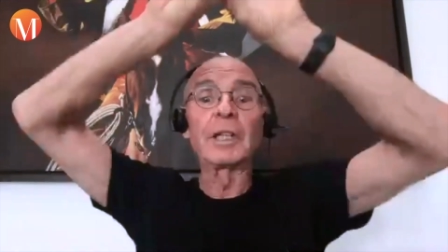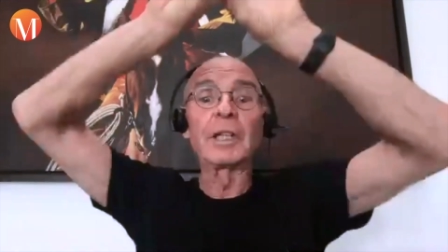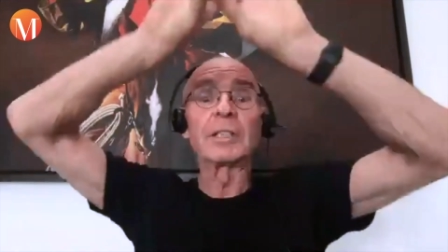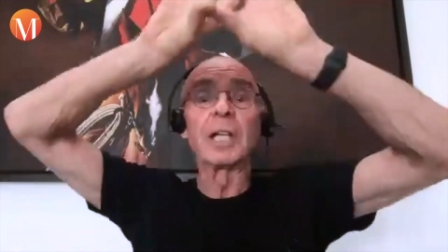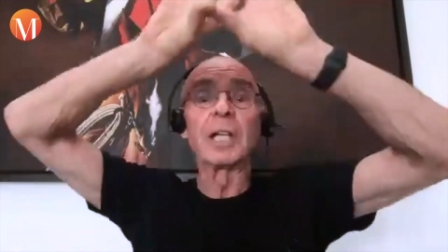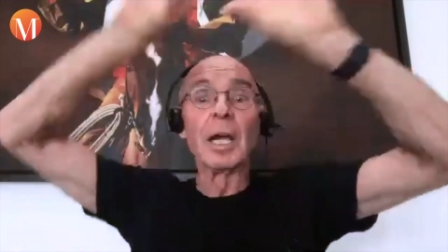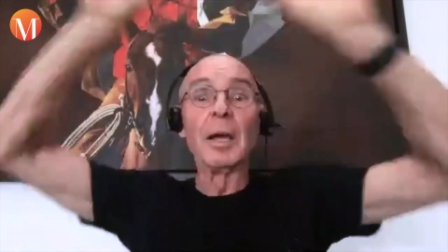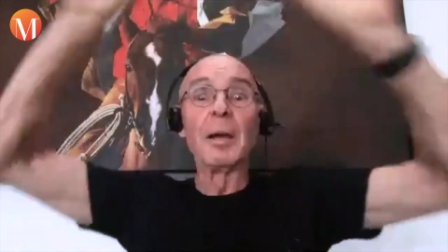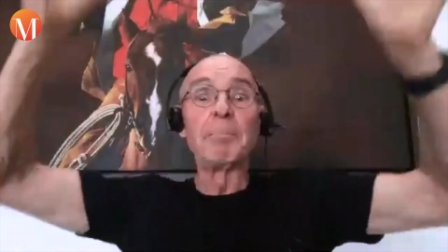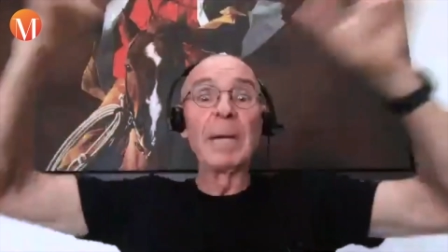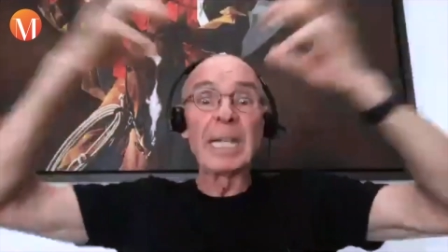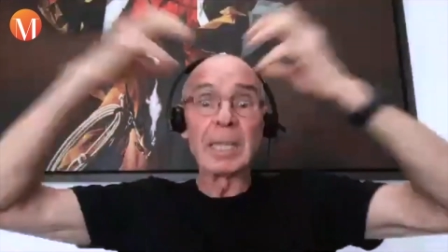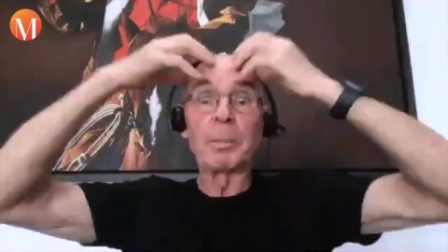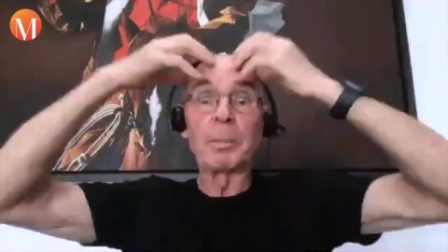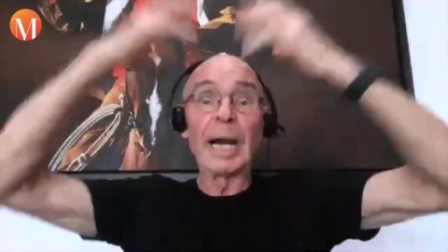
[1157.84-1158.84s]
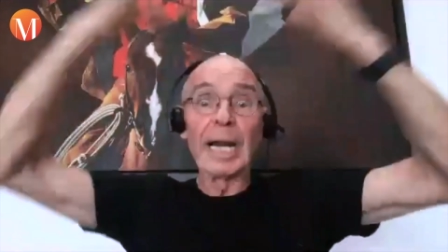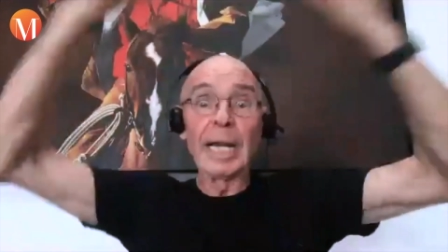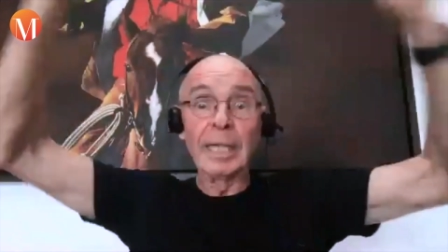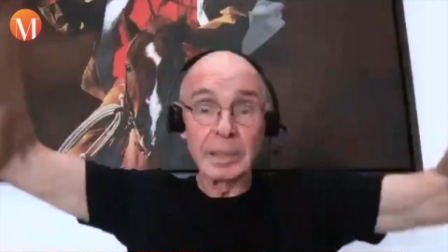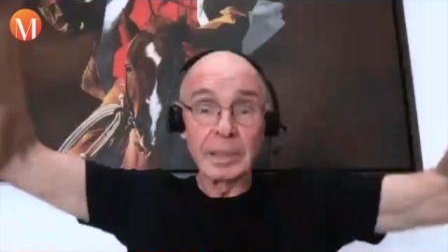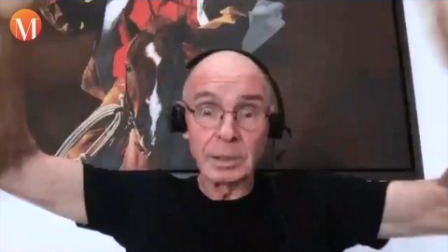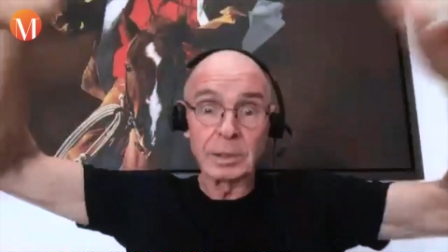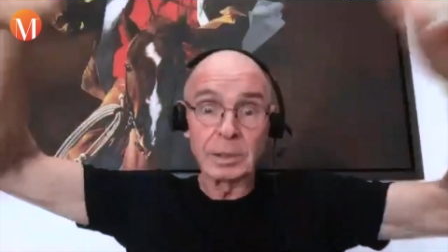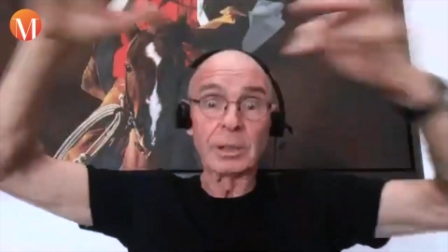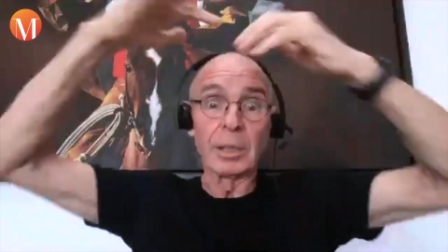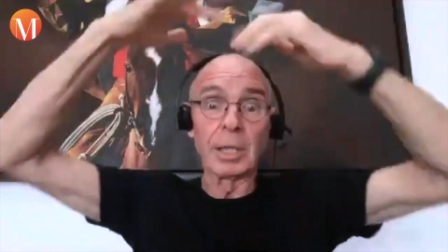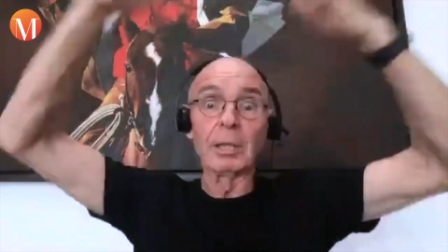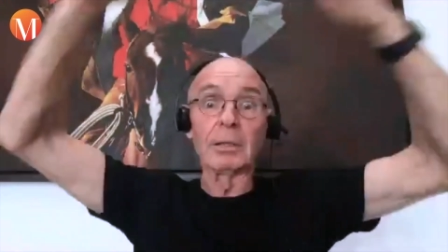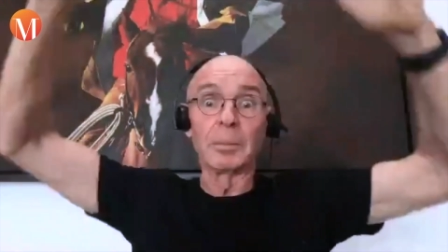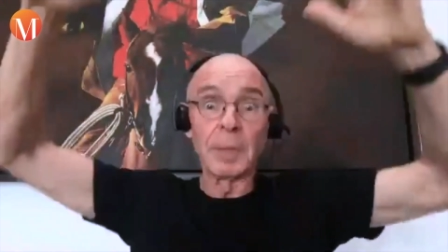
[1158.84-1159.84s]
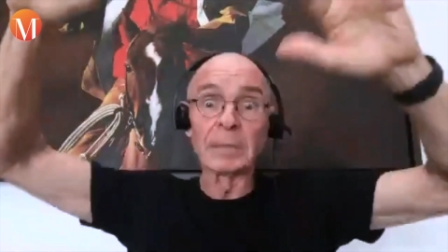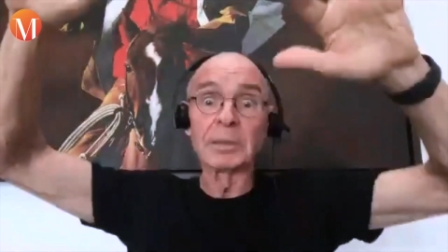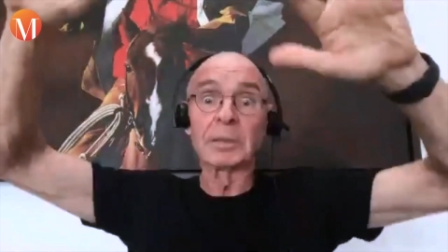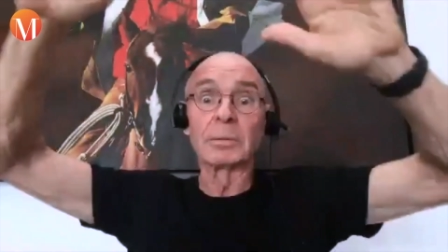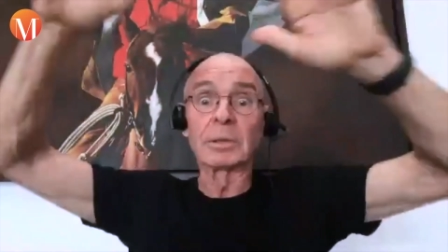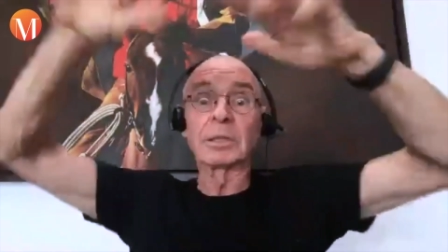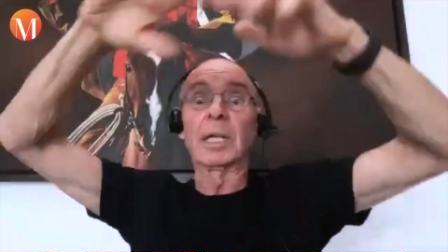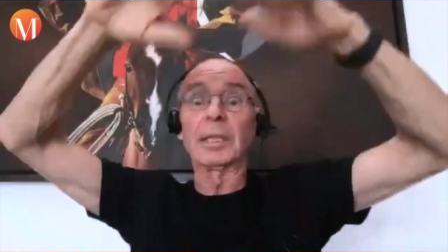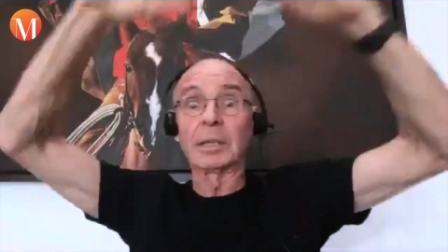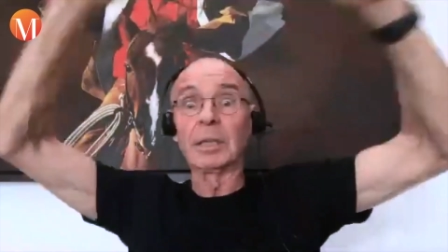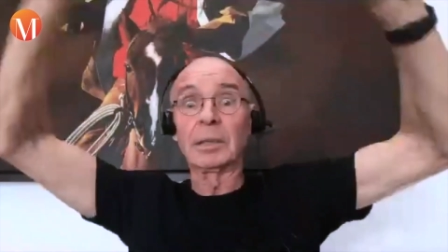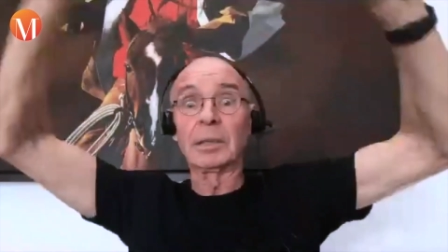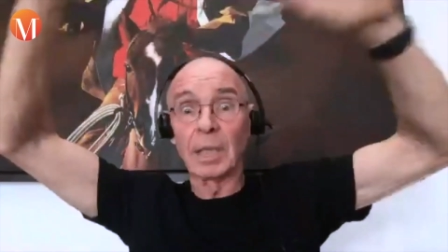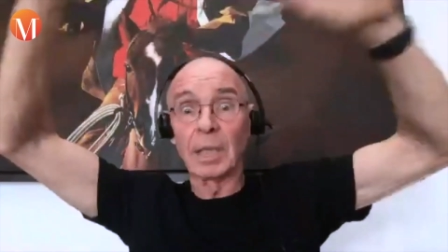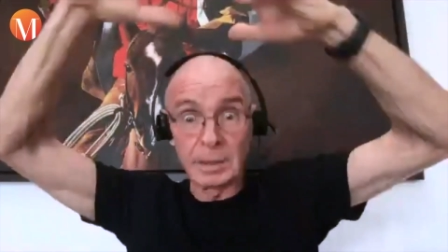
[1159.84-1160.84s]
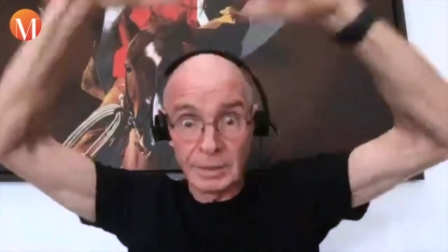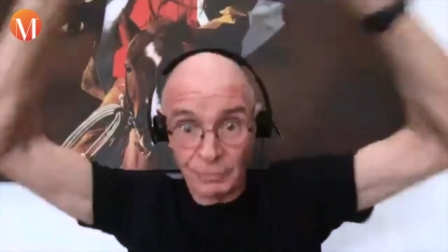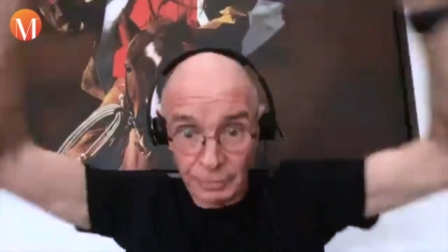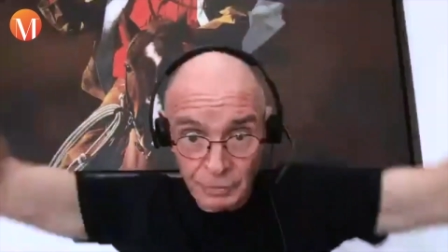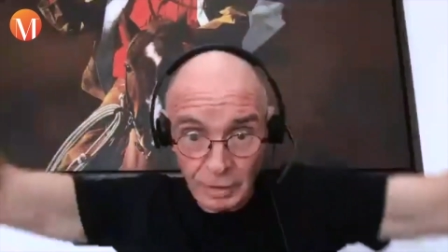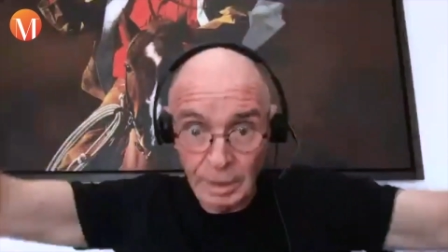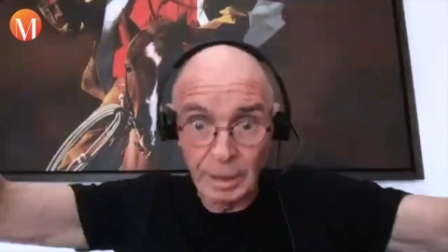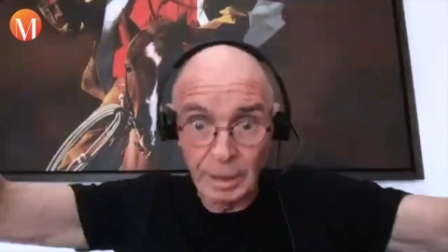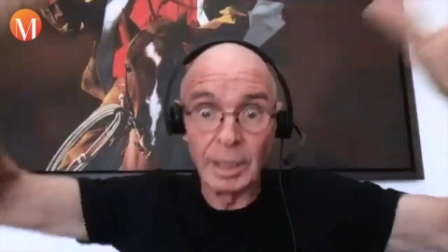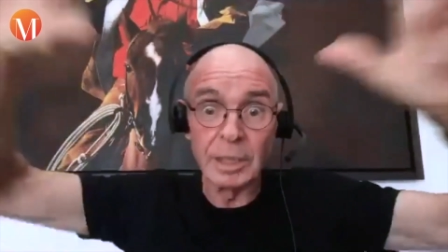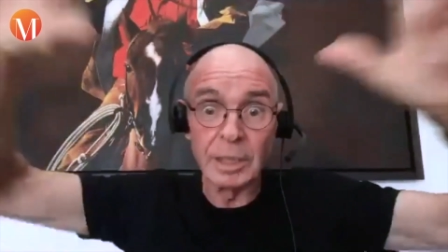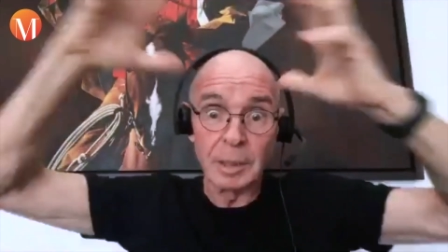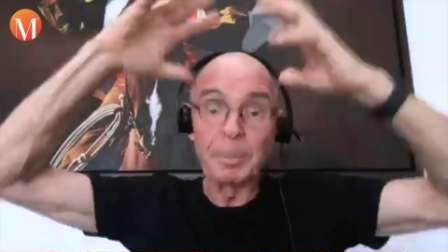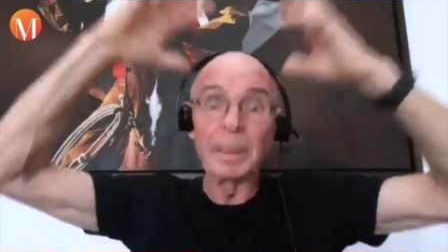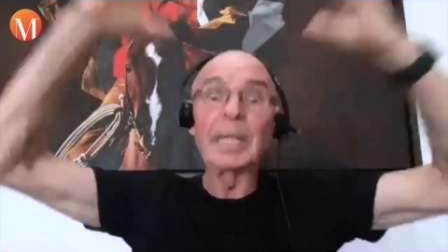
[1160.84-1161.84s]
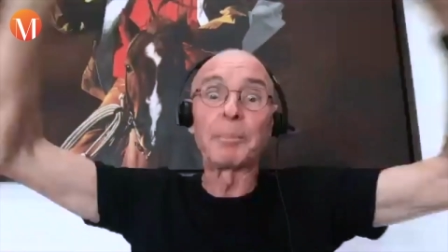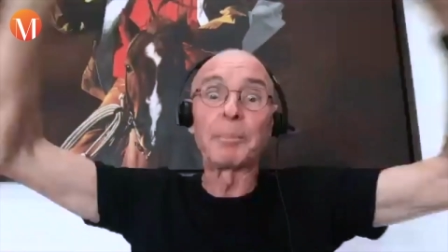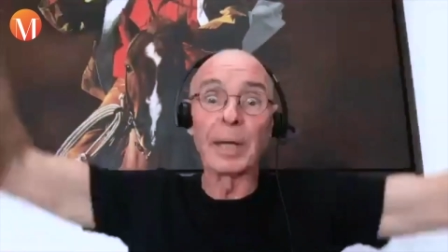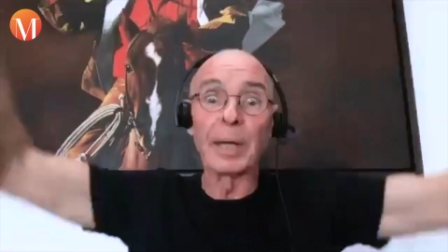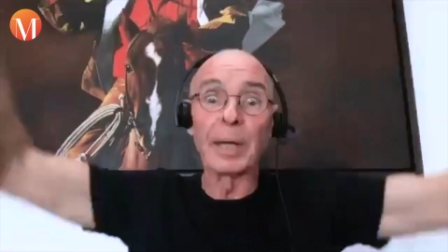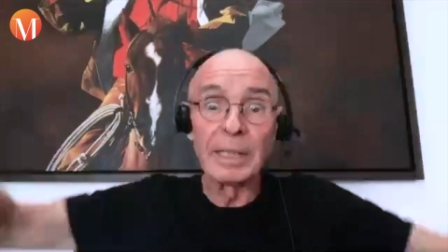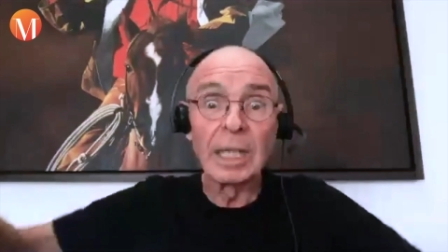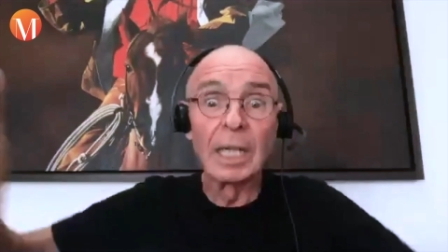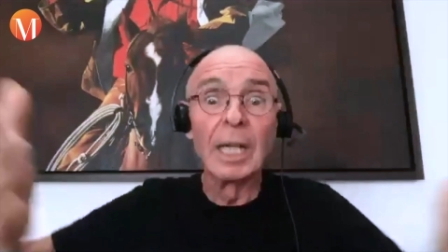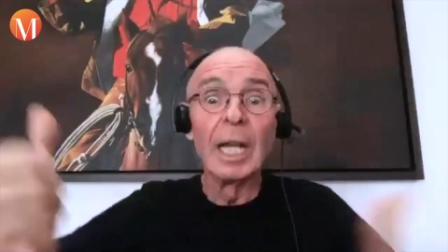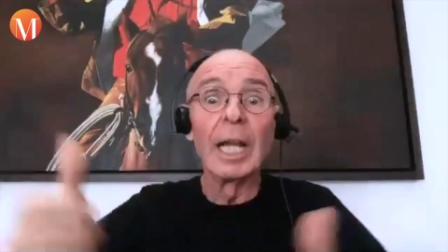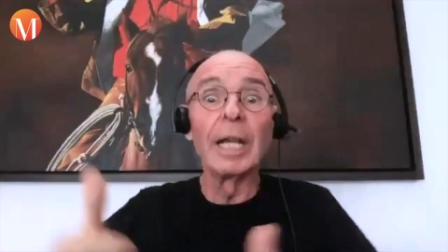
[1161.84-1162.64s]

these big brains, the ones who studied the last 50 years, the big brains,